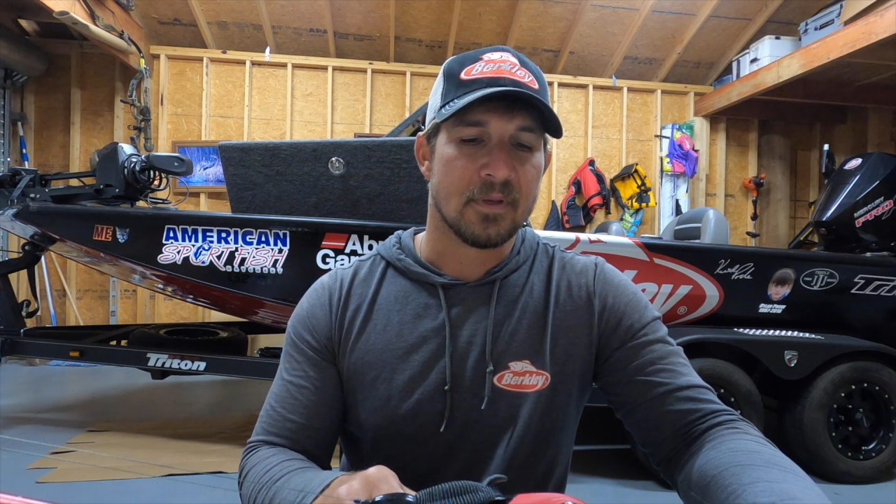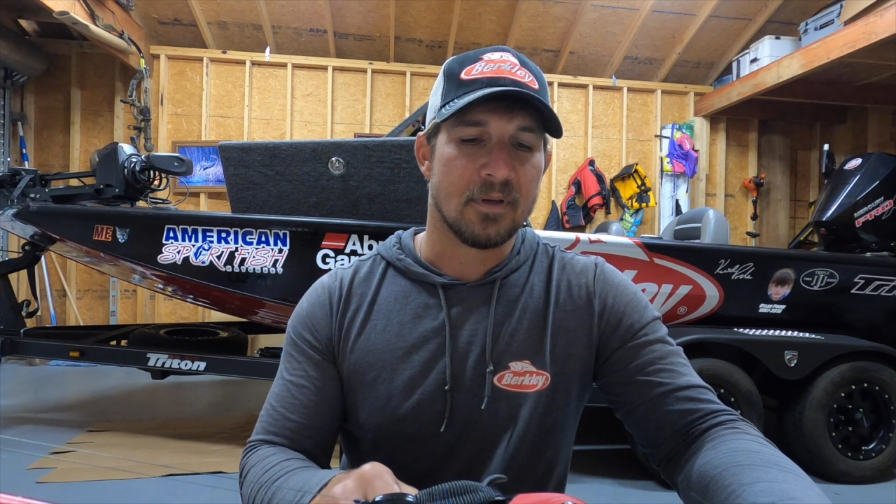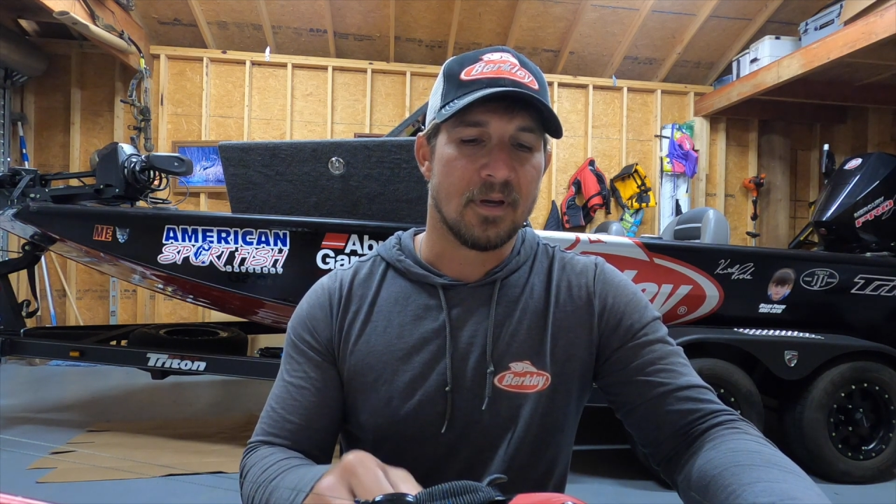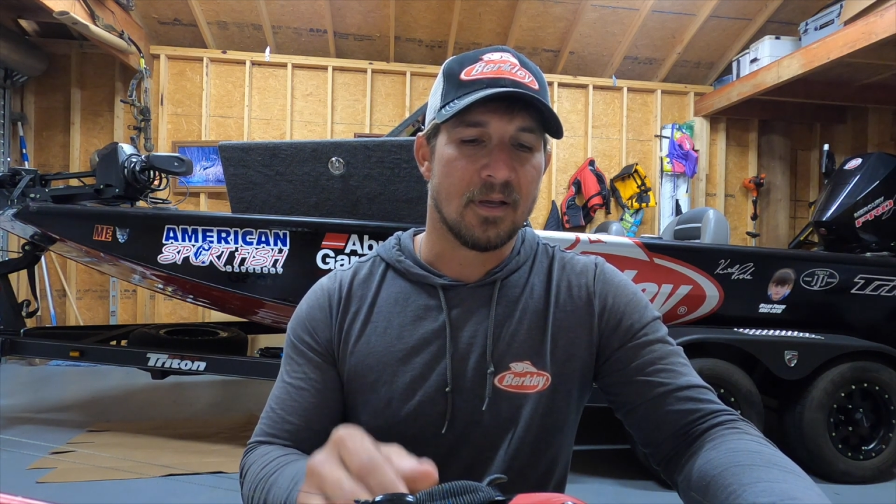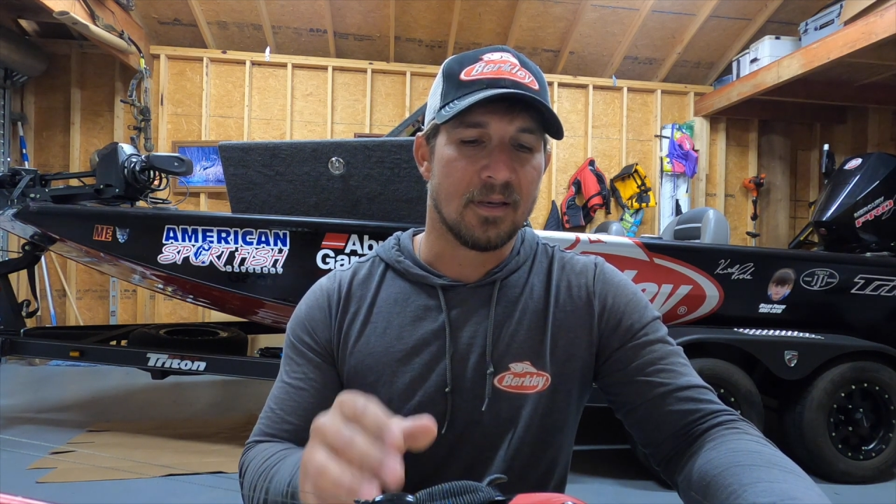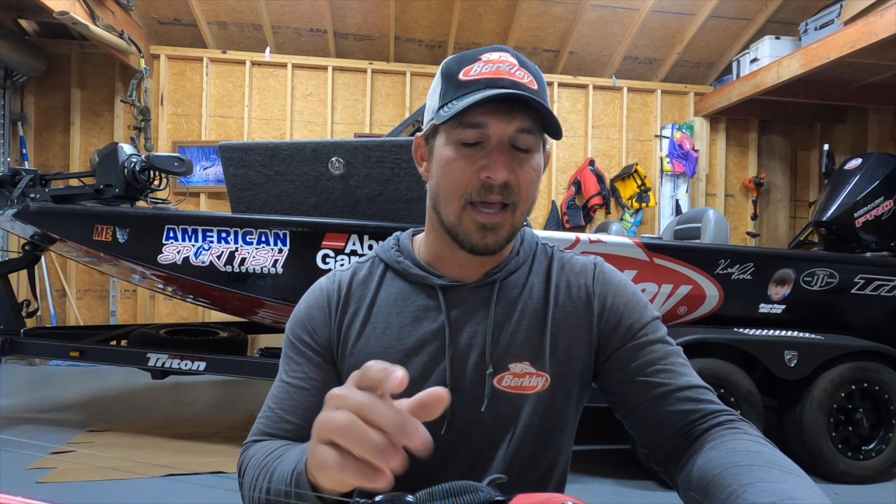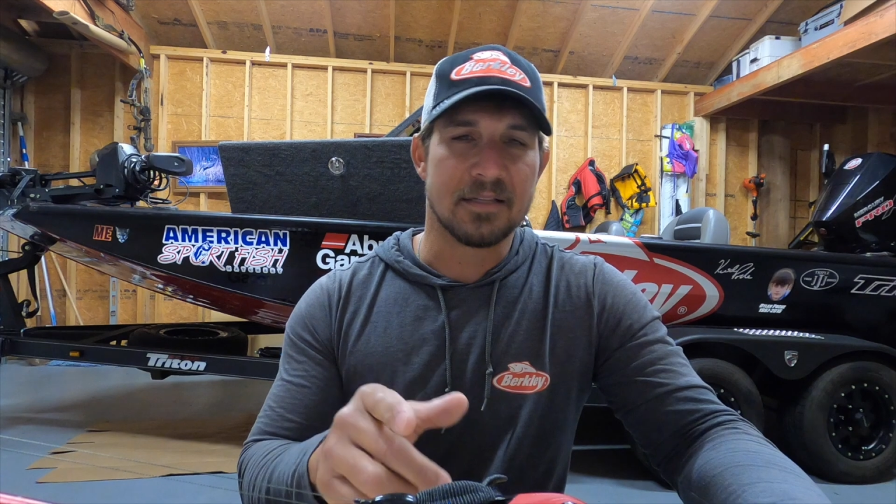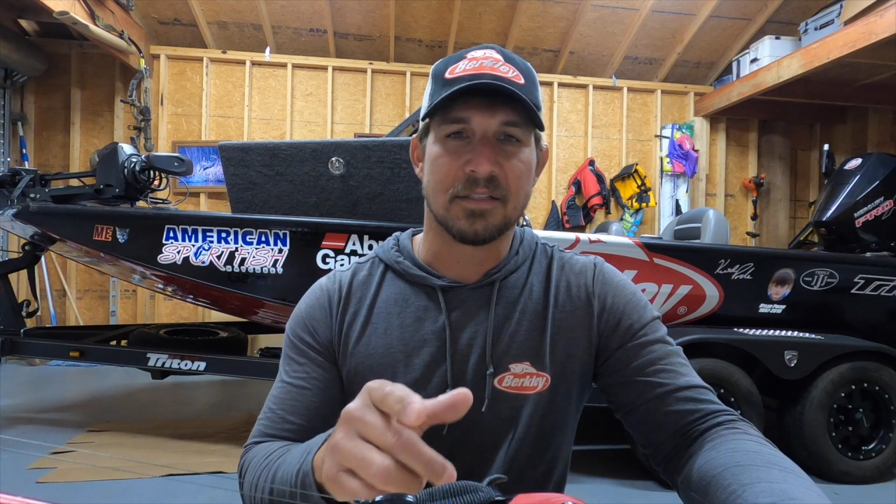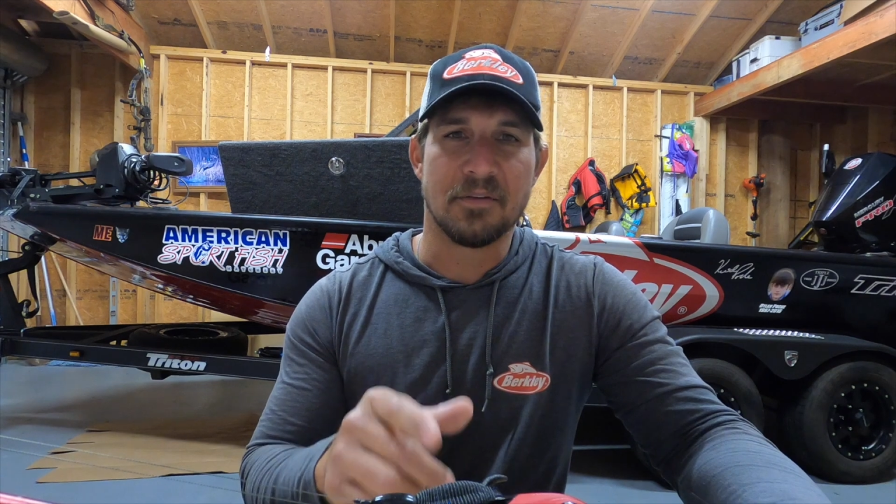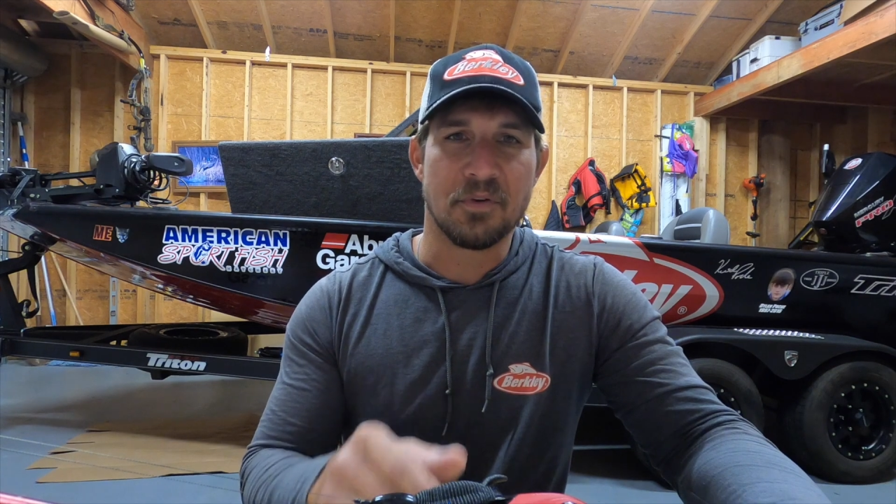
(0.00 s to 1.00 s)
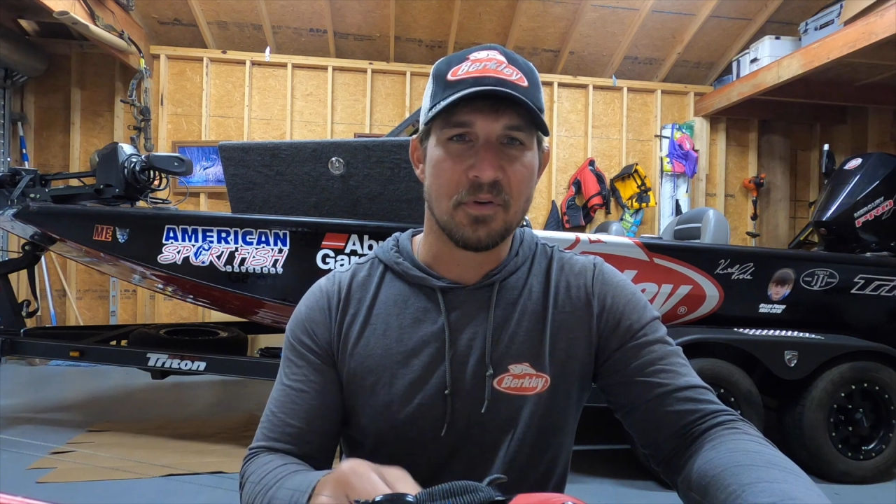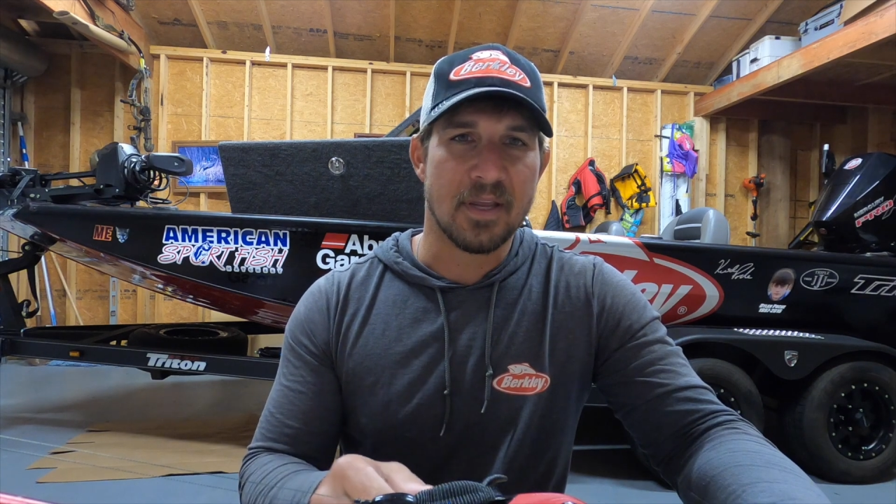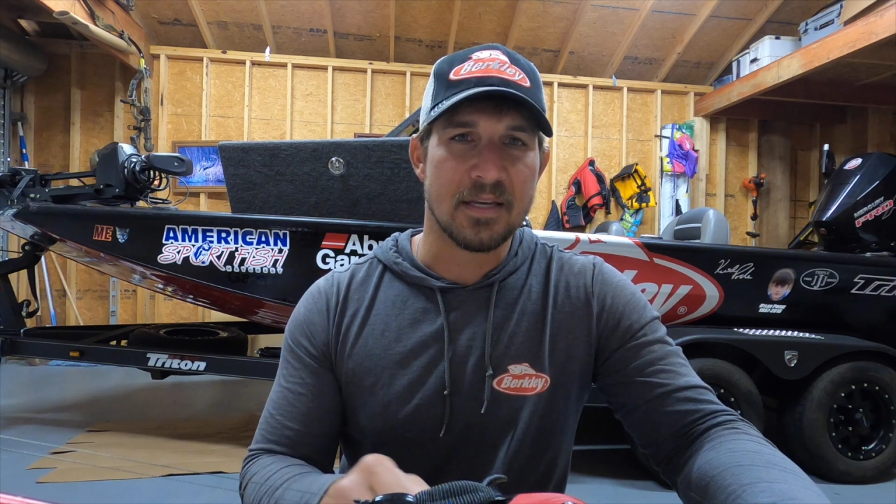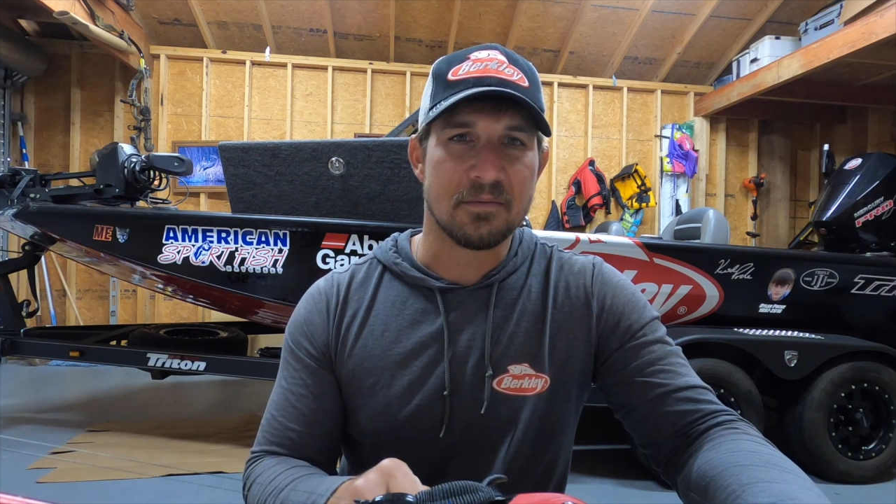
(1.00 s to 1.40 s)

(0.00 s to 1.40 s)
lot of stuff you can catch